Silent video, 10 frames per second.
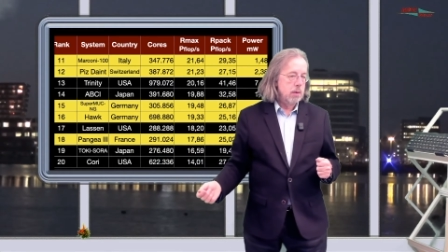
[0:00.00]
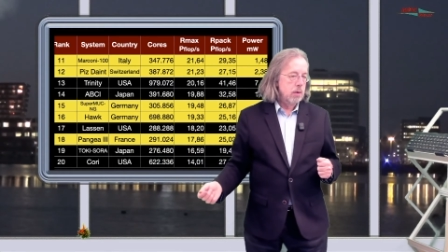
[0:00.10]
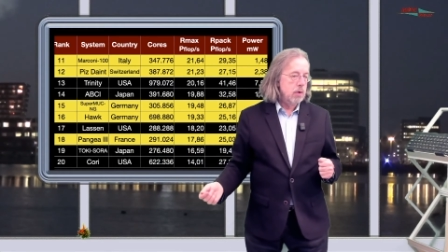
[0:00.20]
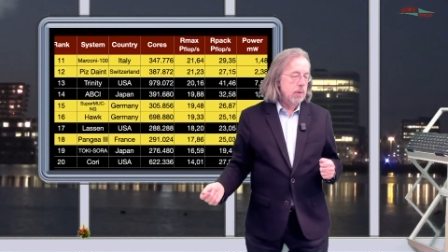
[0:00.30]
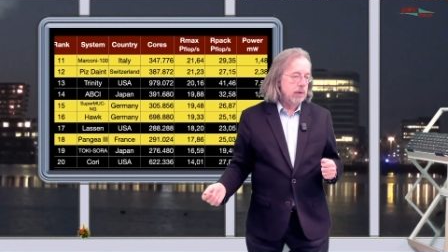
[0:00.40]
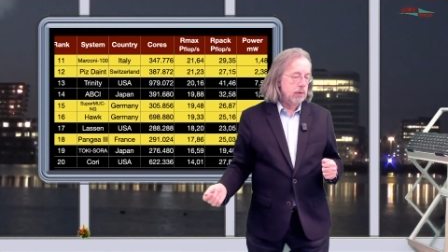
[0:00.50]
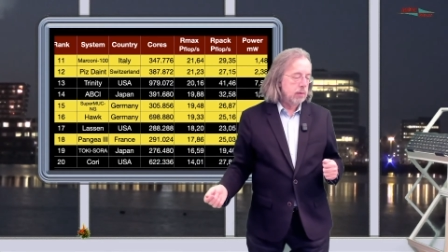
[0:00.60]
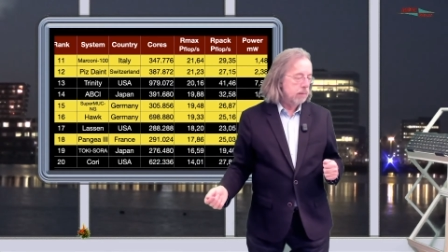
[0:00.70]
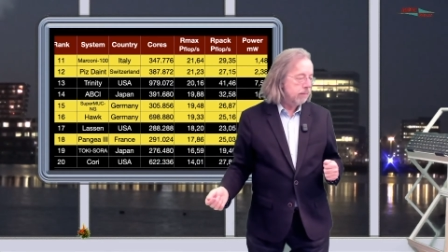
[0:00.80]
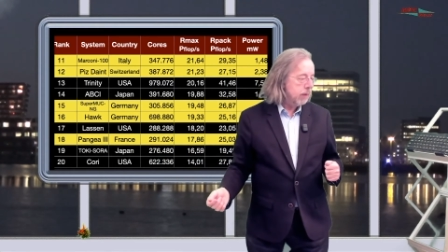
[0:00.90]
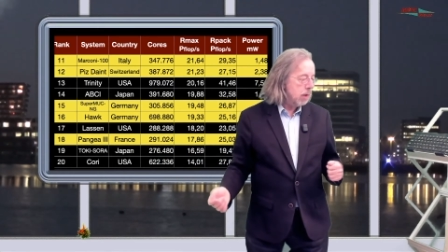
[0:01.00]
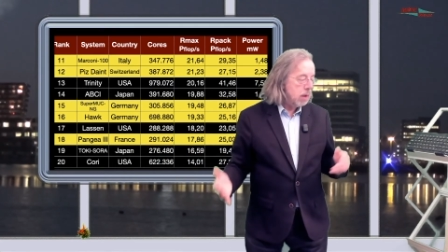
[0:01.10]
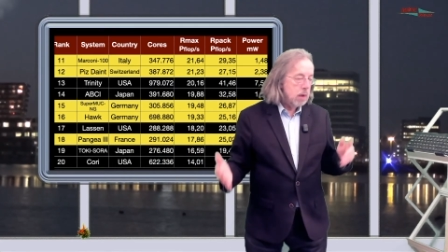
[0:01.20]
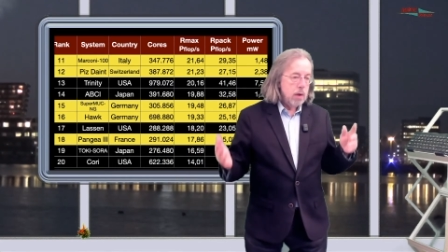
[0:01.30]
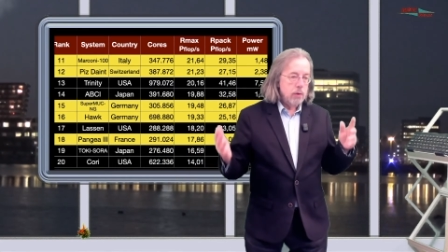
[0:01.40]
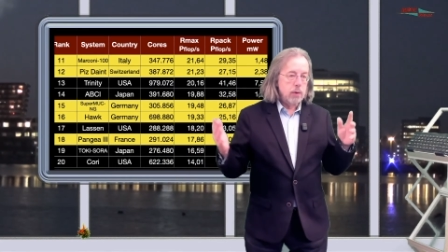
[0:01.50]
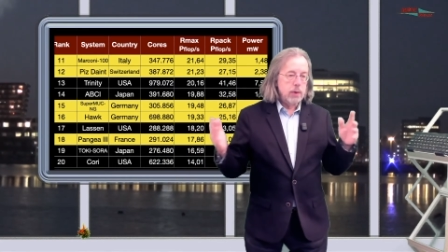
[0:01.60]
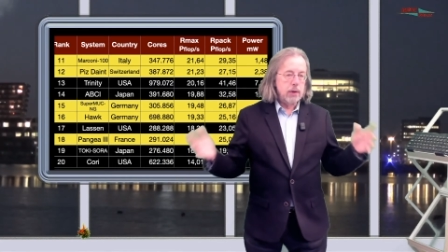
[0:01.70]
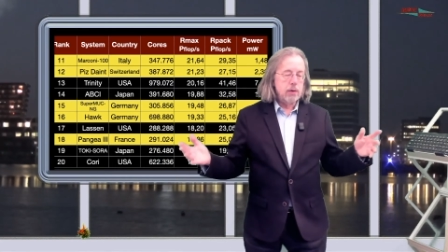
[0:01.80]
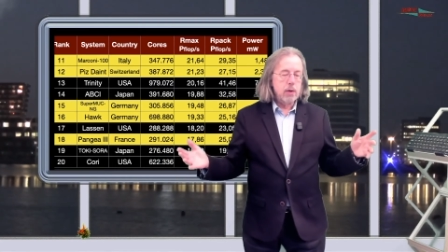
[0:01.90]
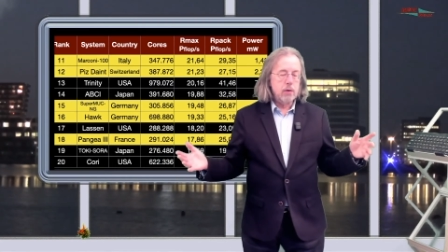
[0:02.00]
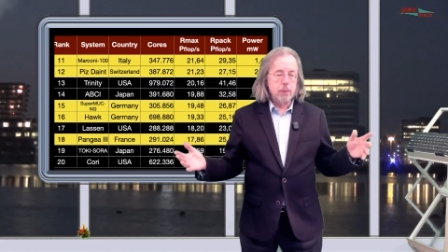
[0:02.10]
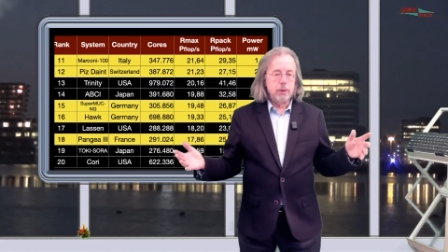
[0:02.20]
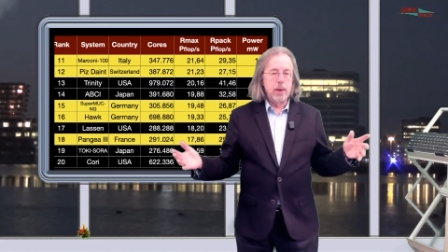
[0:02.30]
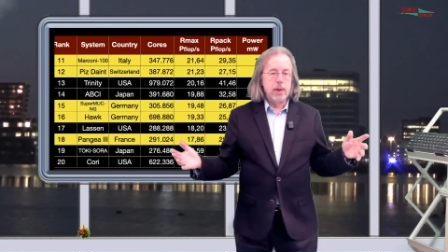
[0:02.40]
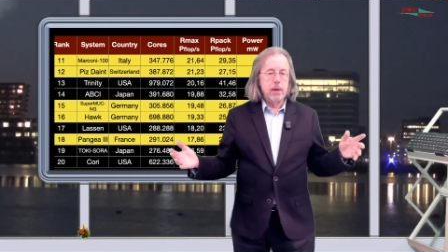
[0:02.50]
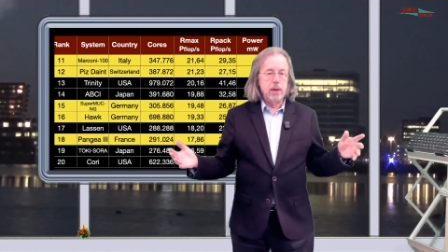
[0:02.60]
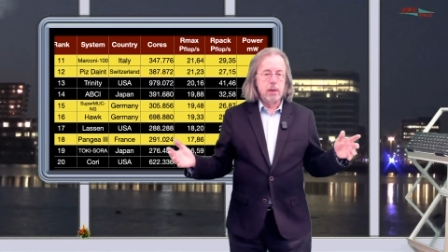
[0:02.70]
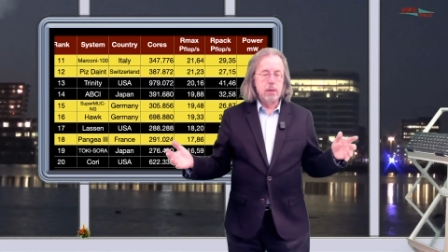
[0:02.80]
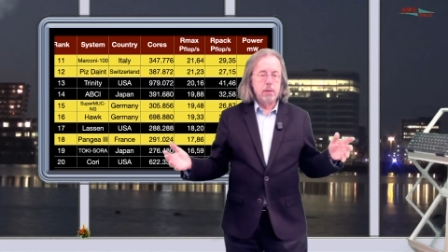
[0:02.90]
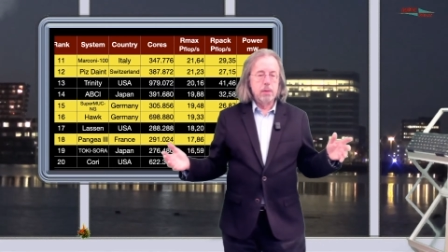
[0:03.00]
the U S. So that's the top twenty.